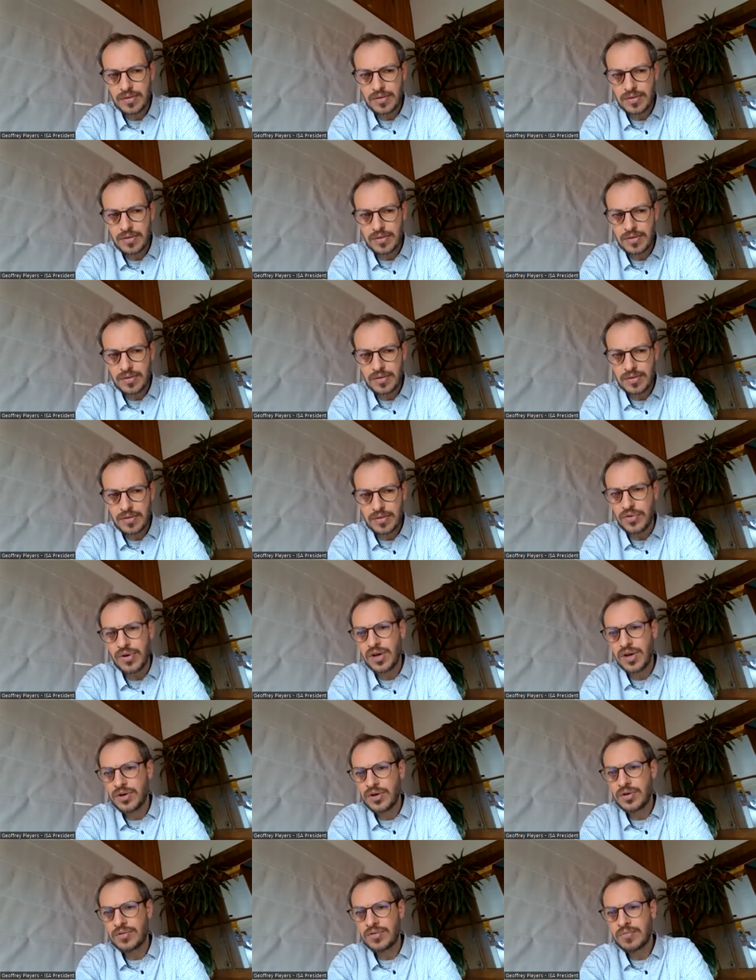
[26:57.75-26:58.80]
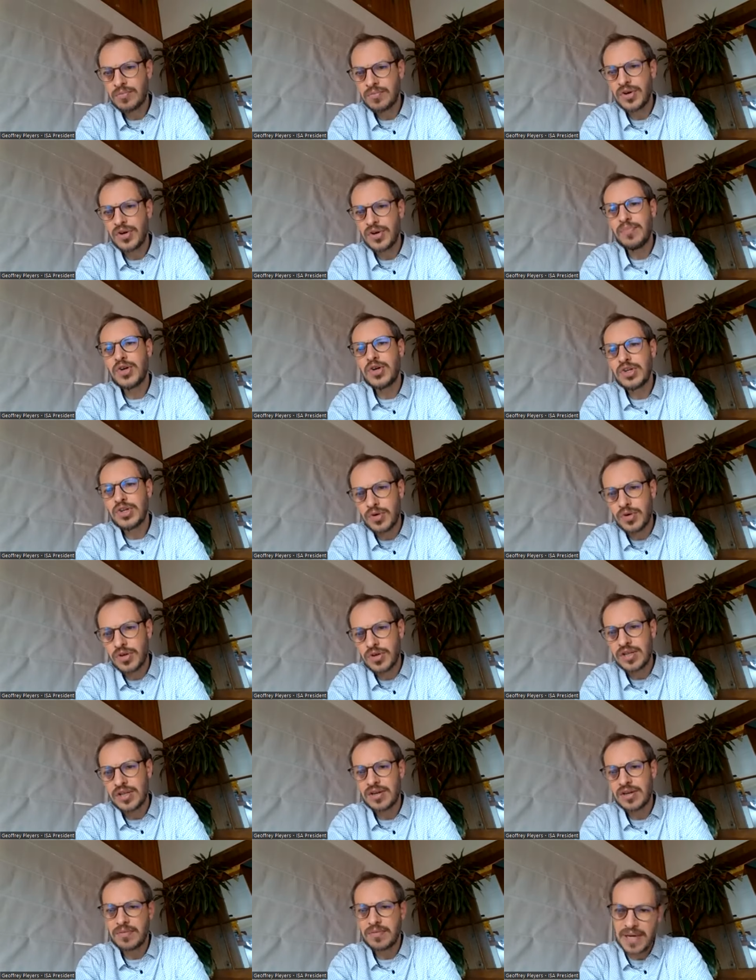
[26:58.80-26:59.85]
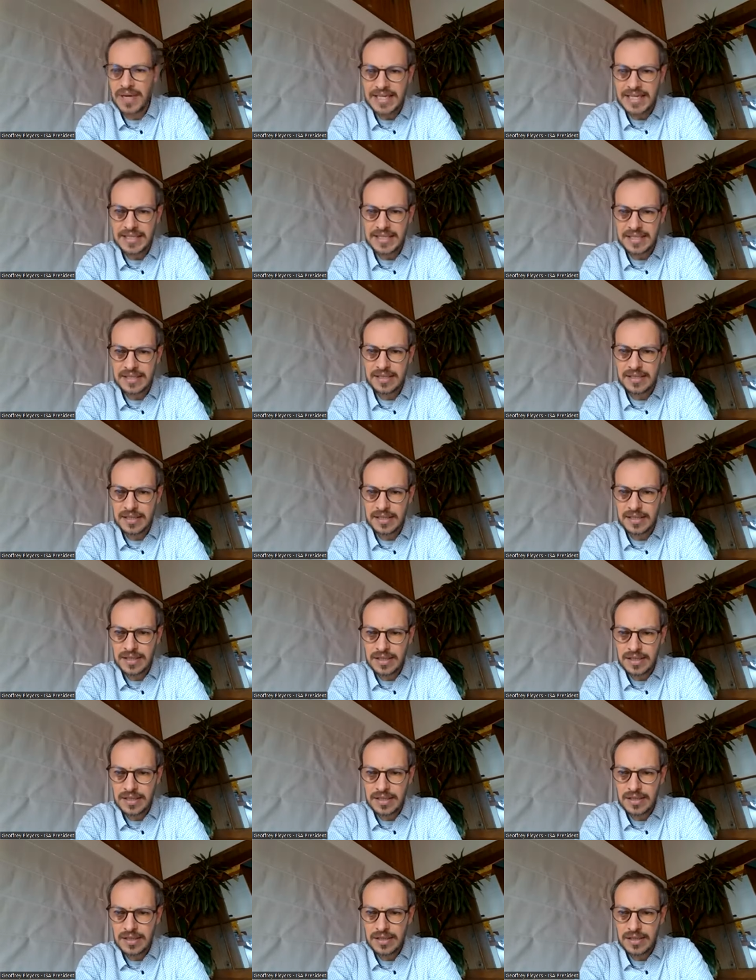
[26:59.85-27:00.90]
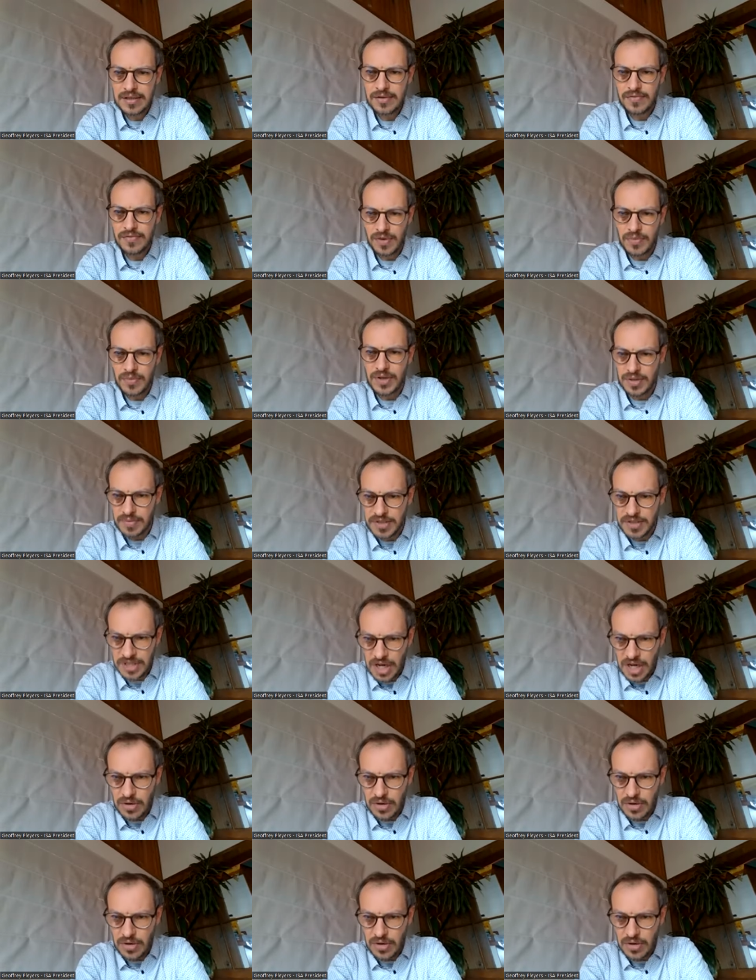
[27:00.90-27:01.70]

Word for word: today we have to learn probably much more than in the past from the global